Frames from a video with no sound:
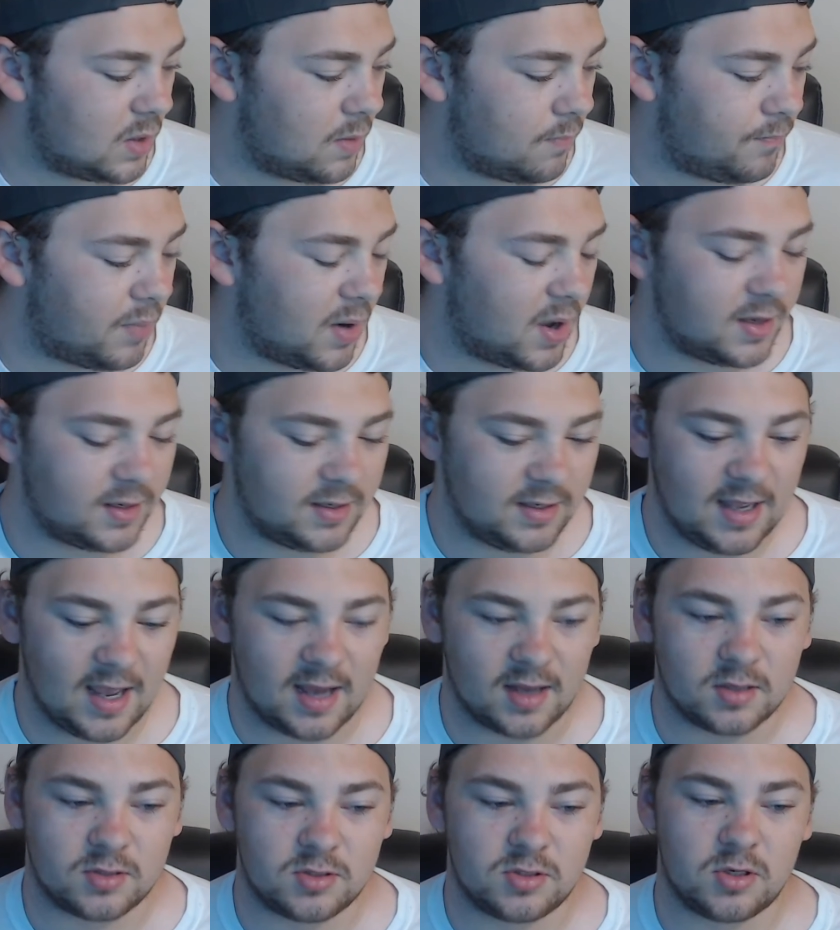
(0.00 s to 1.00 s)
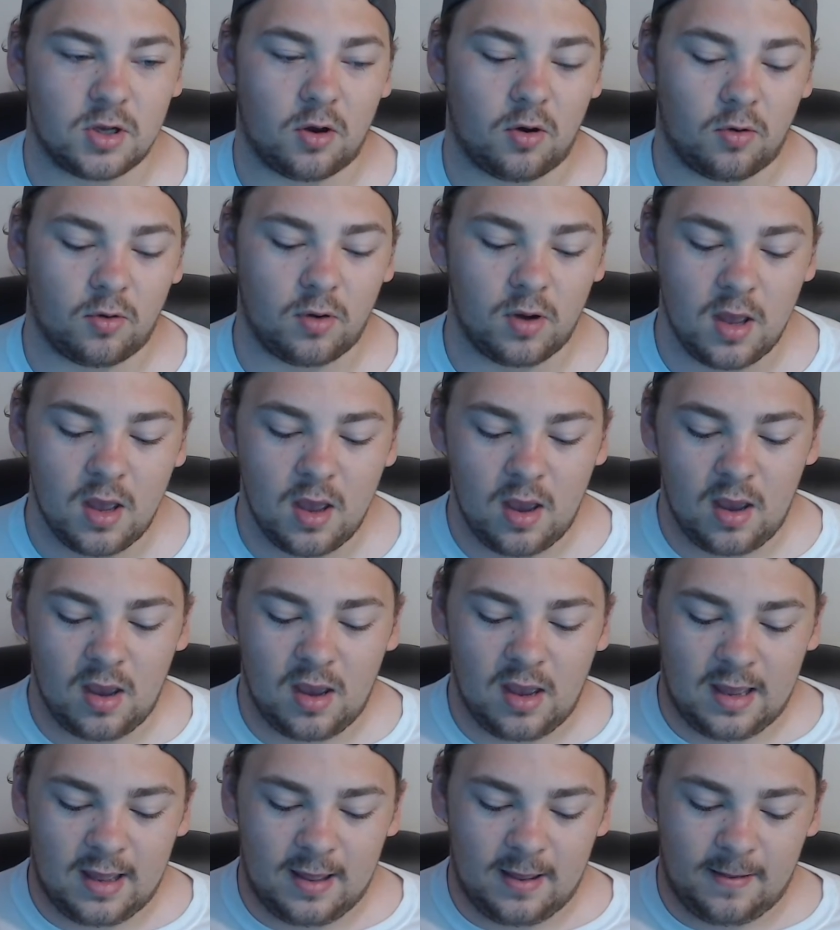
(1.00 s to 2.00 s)
But yeah, so
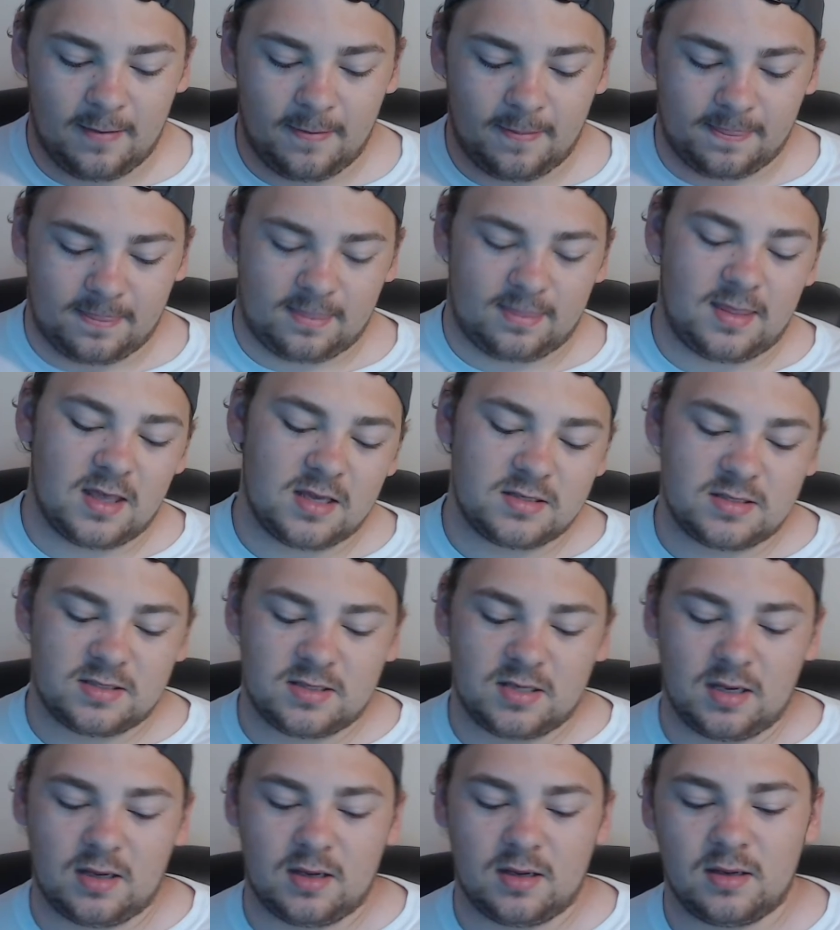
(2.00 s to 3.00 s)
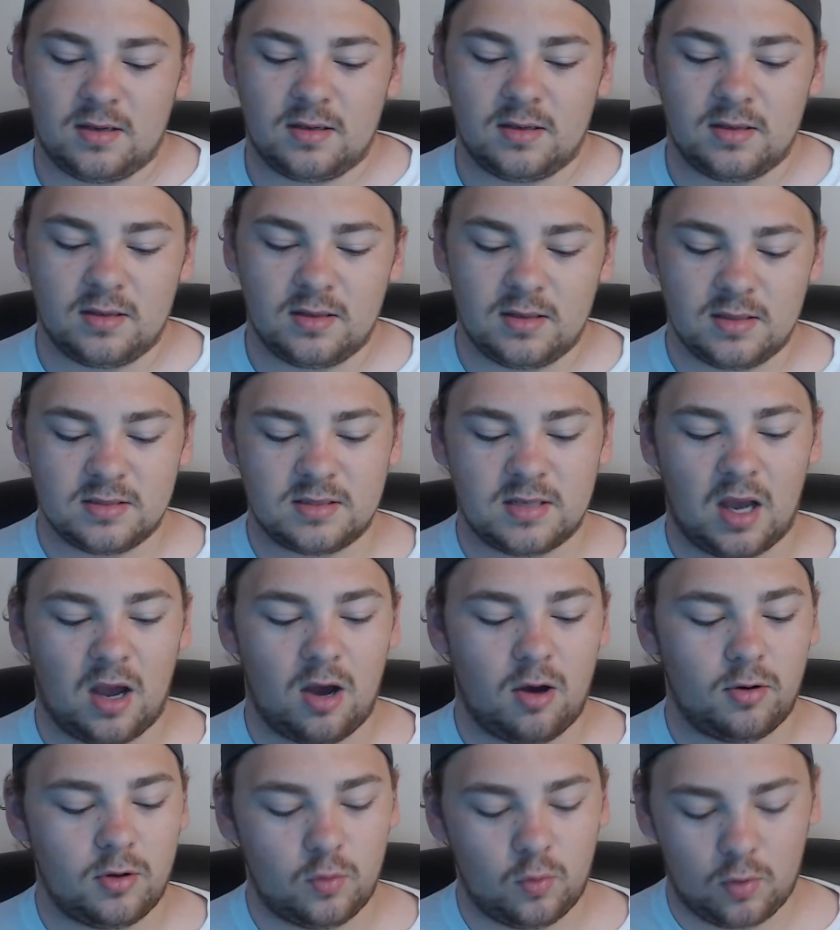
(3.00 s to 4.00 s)
this is how
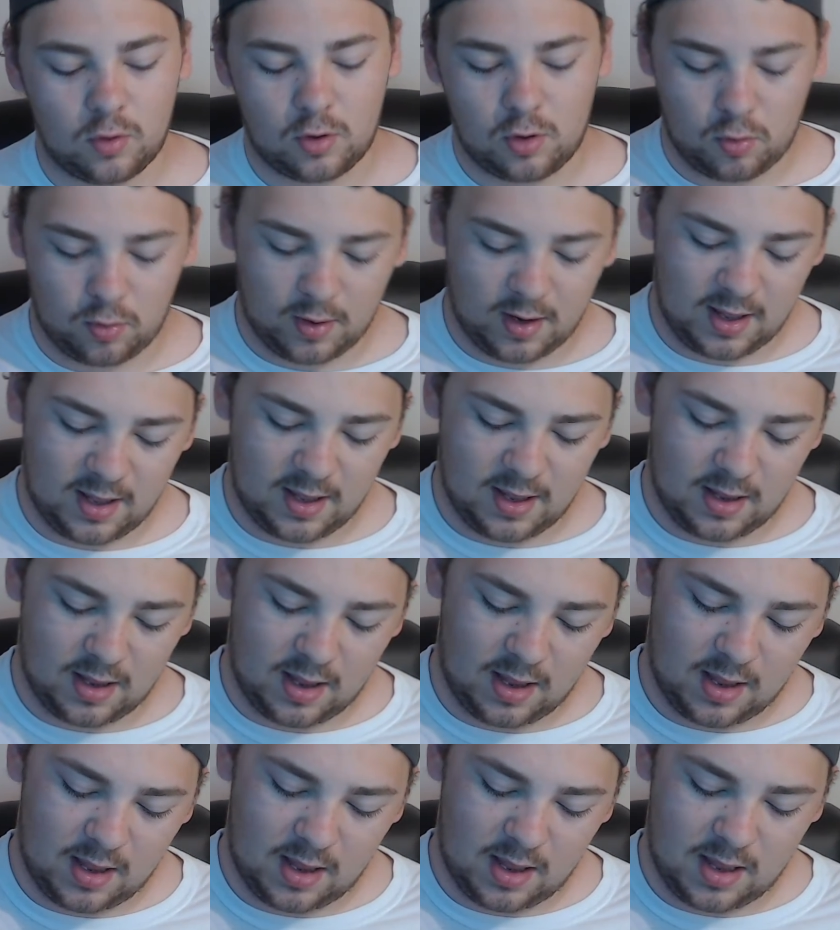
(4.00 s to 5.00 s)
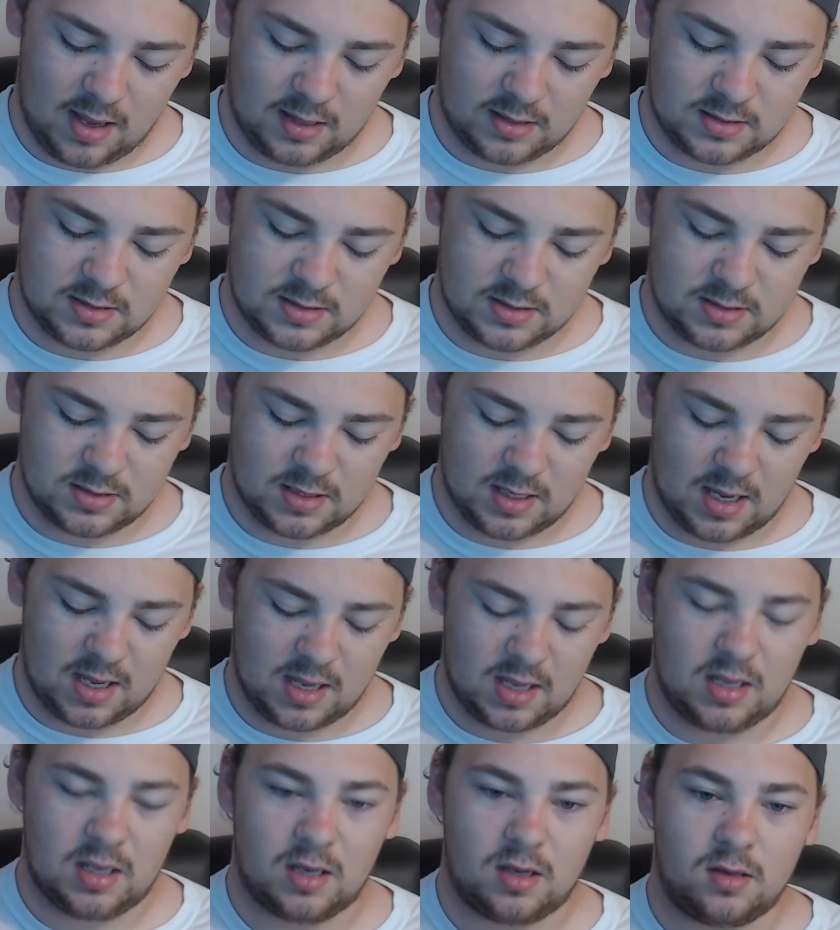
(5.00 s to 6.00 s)
you would create
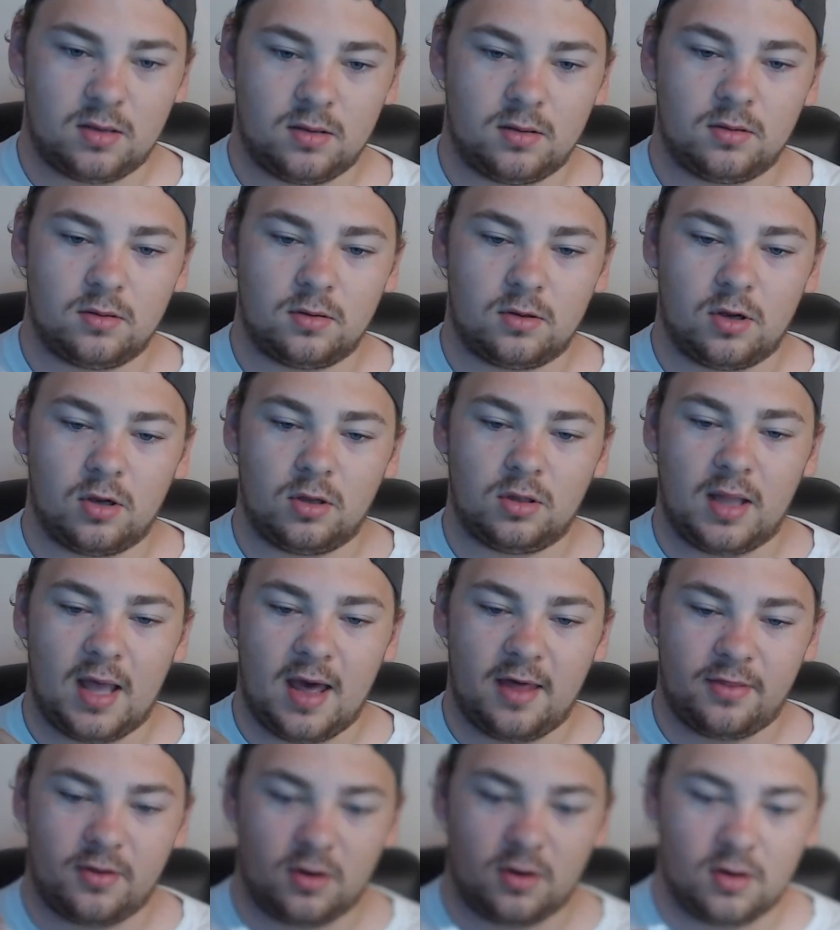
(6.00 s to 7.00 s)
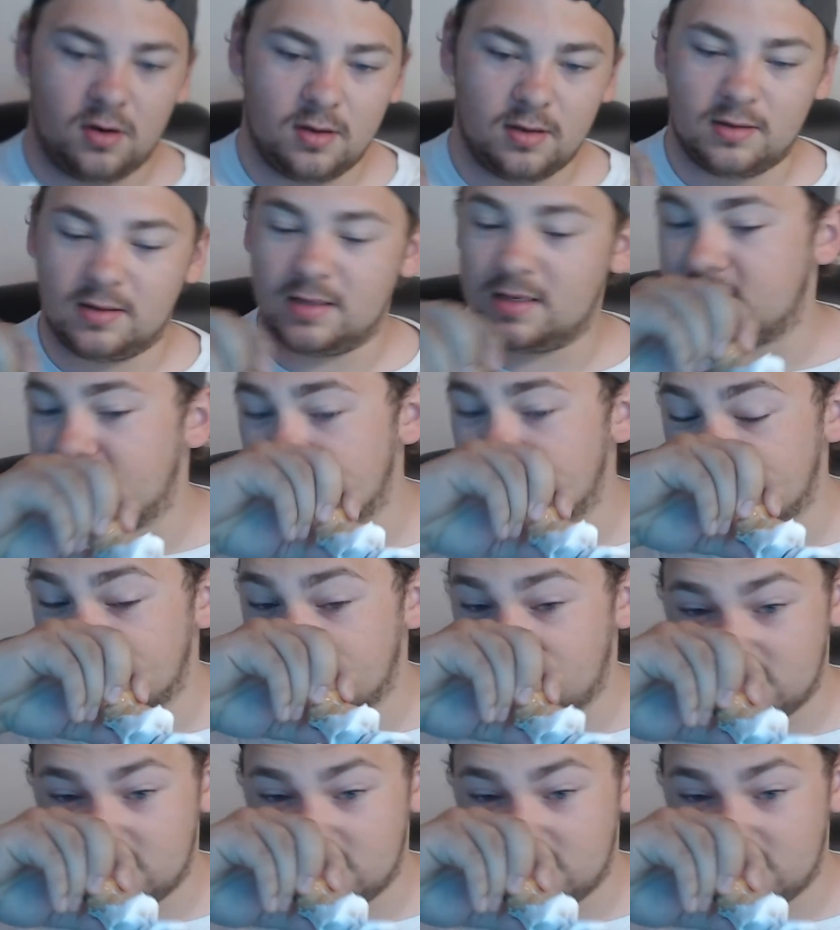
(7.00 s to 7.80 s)
a good lather. This is